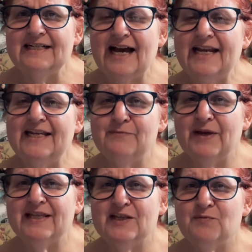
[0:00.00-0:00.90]
I need to
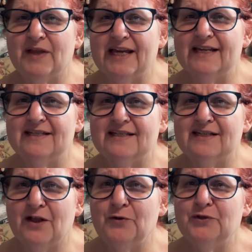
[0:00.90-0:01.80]
make these blankets as
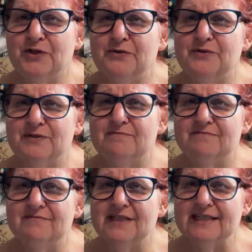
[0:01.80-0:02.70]
close to
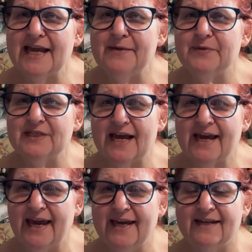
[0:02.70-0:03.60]
the same as I
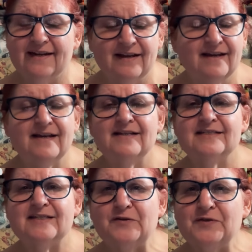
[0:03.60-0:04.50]
can
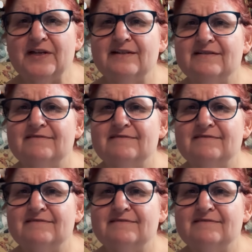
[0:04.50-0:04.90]
so that